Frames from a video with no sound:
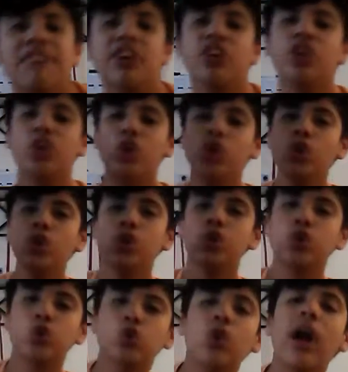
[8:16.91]
have a
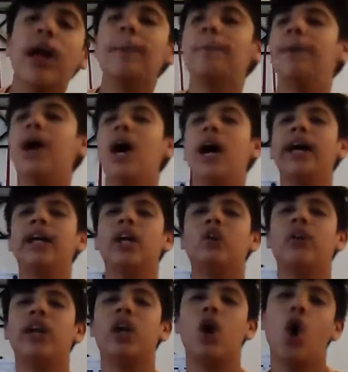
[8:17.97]
new tripod.
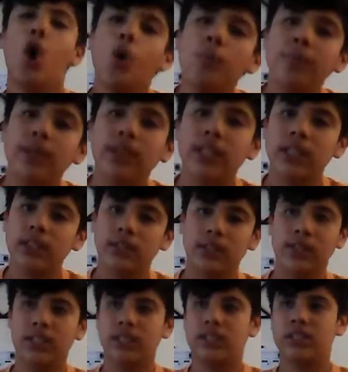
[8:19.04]
I already opened
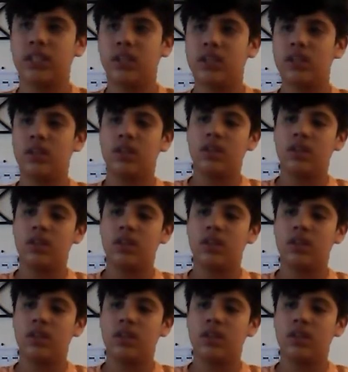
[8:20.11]
it because